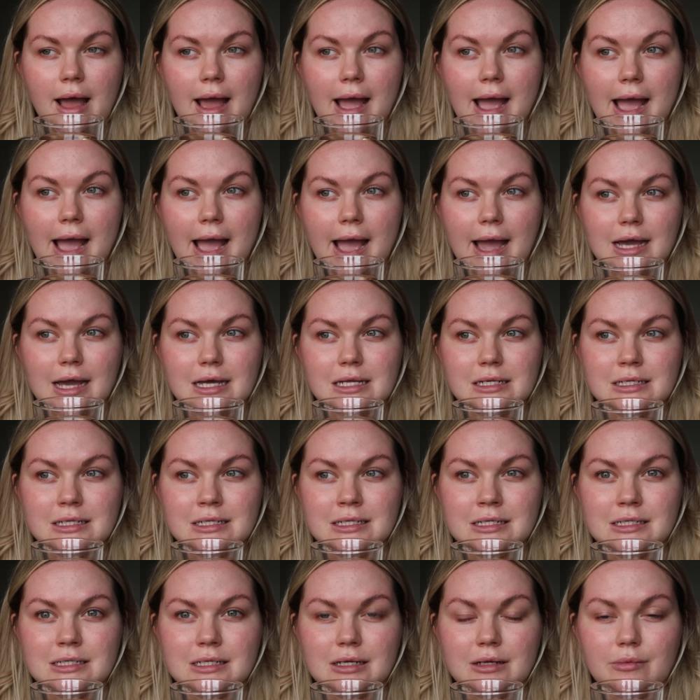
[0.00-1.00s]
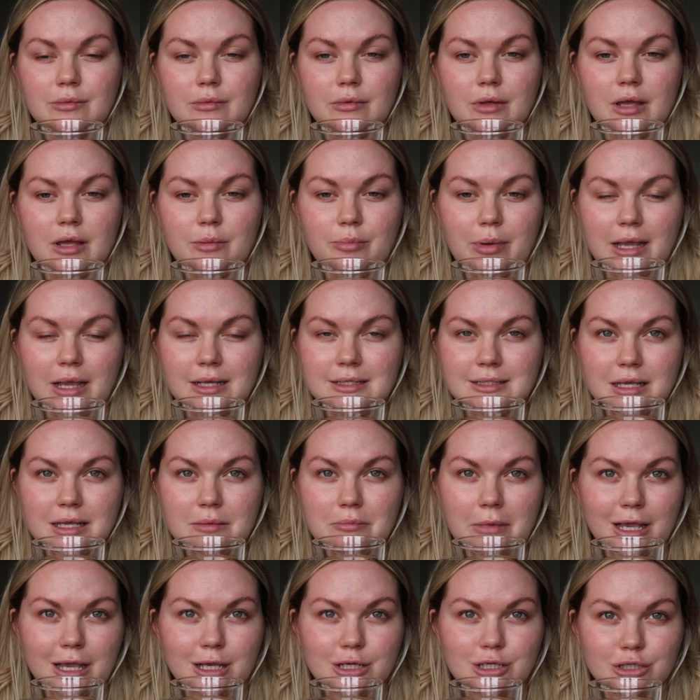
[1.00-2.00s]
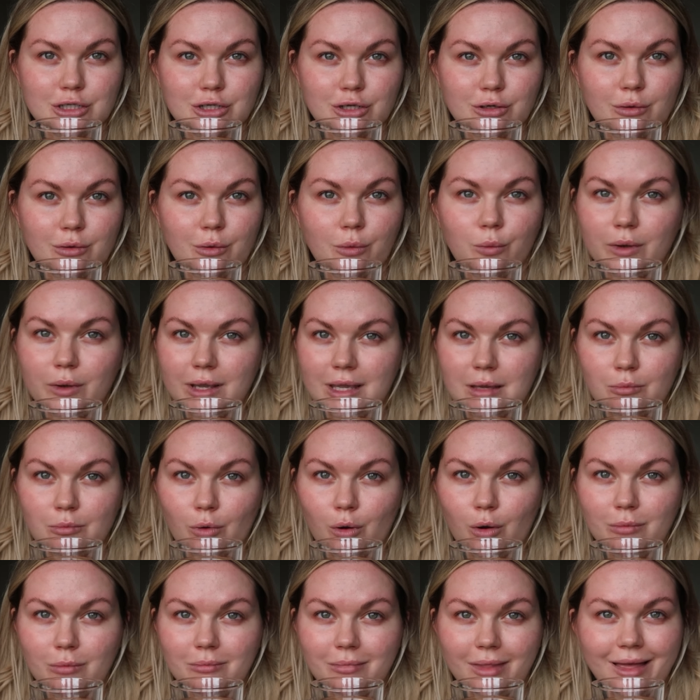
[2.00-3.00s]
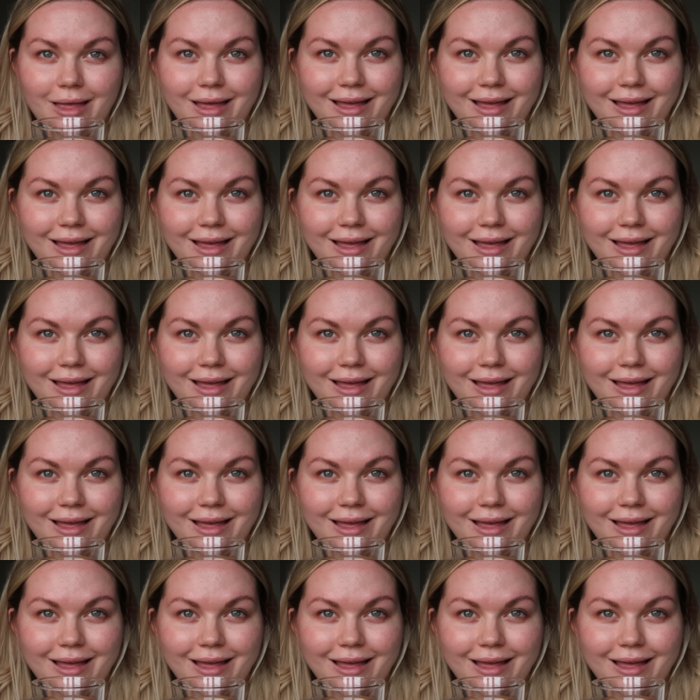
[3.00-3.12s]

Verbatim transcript: and it basically makes you wee more